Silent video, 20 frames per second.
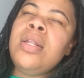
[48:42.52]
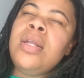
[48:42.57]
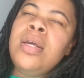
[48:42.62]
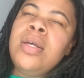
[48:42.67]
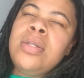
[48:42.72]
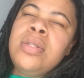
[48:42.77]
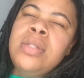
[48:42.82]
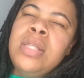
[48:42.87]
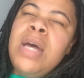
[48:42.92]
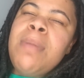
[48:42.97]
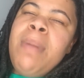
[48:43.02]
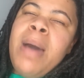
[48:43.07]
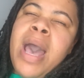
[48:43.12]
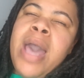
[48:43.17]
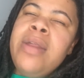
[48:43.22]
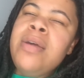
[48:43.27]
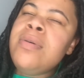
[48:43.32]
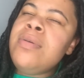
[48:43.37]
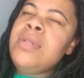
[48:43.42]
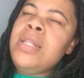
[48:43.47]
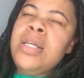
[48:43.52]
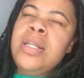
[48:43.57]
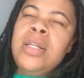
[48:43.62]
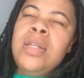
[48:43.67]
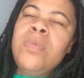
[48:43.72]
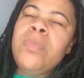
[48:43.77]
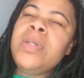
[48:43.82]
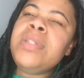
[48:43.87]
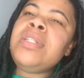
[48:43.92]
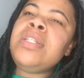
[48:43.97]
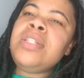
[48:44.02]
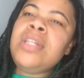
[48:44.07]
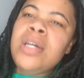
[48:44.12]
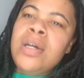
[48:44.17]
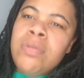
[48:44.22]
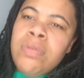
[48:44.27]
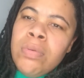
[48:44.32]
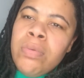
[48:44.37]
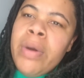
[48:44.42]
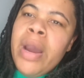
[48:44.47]
Somebody who literally went to jail
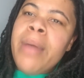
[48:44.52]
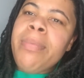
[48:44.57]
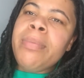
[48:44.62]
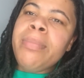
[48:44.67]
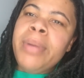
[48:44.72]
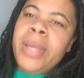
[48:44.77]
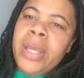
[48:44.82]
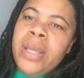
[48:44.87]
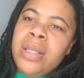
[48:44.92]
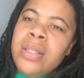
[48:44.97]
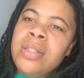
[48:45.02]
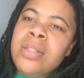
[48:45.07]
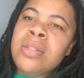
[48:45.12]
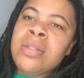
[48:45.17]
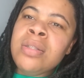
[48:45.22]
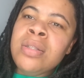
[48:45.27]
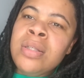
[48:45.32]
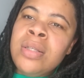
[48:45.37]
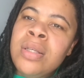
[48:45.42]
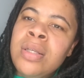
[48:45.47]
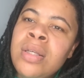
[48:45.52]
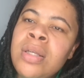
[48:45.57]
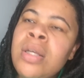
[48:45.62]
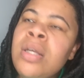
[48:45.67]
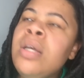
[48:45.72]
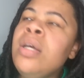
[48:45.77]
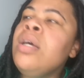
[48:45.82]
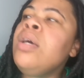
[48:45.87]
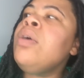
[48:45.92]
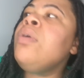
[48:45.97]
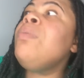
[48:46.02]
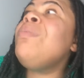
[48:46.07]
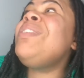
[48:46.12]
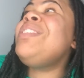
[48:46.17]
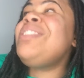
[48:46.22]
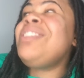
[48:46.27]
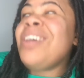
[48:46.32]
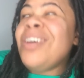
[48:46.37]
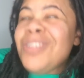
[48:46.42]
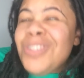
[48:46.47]
for robbing banks, which
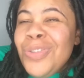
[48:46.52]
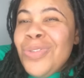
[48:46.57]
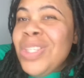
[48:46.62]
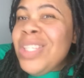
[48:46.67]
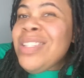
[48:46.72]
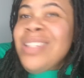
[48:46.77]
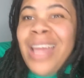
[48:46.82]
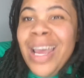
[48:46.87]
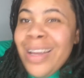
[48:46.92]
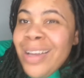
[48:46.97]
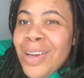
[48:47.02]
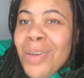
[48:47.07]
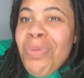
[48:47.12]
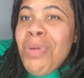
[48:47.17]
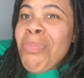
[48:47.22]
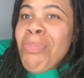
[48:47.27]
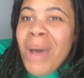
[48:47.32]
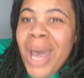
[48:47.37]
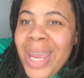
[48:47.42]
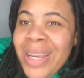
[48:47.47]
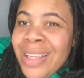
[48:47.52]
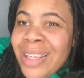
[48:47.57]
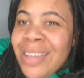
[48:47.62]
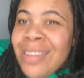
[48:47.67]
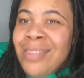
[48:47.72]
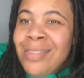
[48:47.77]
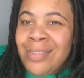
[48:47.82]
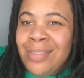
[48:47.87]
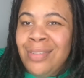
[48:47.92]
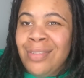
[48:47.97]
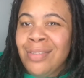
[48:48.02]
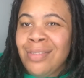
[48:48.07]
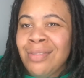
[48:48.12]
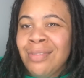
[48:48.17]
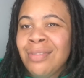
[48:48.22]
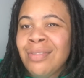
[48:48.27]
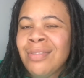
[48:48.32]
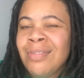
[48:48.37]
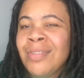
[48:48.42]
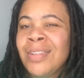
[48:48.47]
shows you he's not good with money.
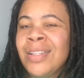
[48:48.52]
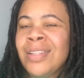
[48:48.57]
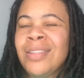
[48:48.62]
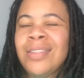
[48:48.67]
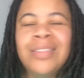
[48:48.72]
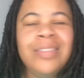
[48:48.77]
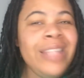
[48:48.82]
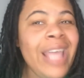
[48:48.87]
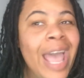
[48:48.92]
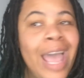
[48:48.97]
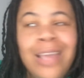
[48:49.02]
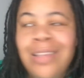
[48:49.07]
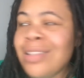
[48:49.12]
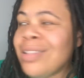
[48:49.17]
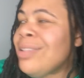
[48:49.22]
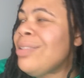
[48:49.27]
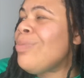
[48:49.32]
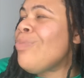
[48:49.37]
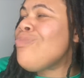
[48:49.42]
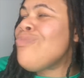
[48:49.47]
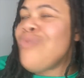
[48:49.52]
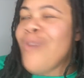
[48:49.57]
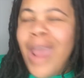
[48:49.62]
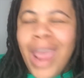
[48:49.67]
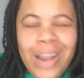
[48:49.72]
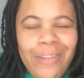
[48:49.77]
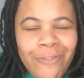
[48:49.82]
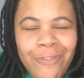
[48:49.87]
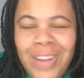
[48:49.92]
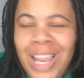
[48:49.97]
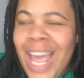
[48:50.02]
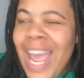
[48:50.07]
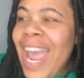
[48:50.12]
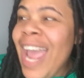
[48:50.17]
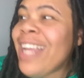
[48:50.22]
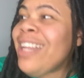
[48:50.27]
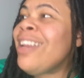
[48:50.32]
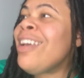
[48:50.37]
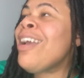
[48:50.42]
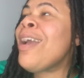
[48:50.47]
That's red
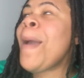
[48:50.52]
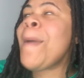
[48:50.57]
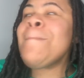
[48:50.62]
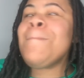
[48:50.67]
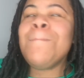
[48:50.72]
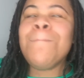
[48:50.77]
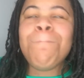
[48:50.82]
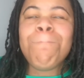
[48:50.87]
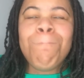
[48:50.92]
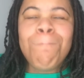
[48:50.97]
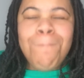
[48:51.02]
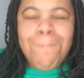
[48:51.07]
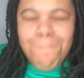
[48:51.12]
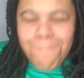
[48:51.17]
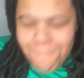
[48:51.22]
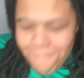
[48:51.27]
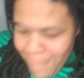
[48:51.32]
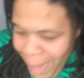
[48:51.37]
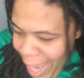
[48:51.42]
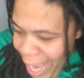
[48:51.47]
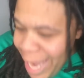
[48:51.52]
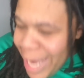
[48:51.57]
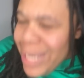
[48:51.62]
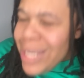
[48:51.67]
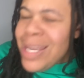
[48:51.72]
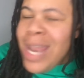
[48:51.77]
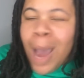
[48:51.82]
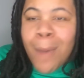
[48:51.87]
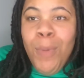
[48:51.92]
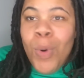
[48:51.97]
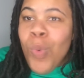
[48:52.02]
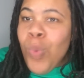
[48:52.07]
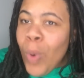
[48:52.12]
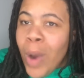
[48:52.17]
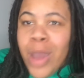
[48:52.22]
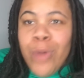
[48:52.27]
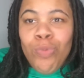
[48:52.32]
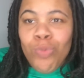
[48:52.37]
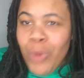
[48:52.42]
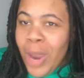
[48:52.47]
flag, main number
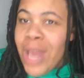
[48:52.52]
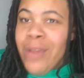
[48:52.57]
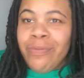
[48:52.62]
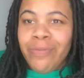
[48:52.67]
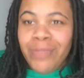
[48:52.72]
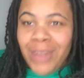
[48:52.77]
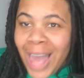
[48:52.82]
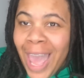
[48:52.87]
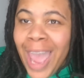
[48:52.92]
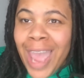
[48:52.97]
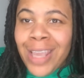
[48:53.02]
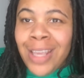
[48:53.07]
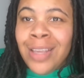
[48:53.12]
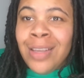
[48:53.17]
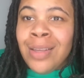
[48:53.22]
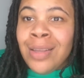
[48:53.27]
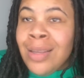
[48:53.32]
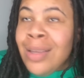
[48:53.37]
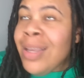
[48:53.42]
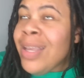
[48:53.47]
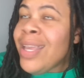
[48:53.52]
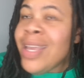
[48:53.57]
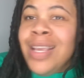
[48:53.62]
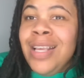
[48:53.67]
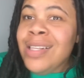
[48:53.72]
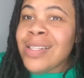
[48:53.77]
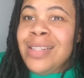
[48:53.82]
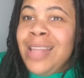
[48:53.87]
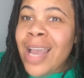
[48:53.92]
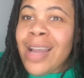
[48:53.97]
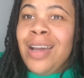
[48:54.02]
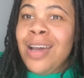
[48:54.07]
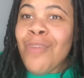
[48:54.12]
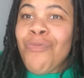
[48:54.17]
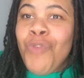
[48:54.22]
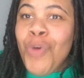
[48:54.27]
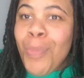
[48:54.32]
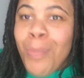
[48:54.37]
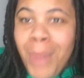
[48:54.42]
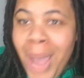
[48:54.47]
one red flag. He is not good
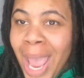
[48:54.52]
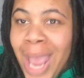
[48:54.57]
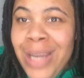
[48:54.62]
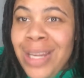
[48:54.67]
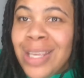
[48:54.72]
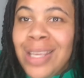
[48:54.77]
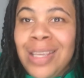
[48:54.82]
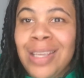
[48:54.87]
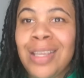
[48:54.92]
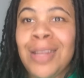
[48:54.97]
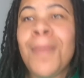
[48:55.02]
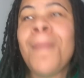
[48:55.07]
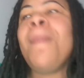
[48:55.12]
for money.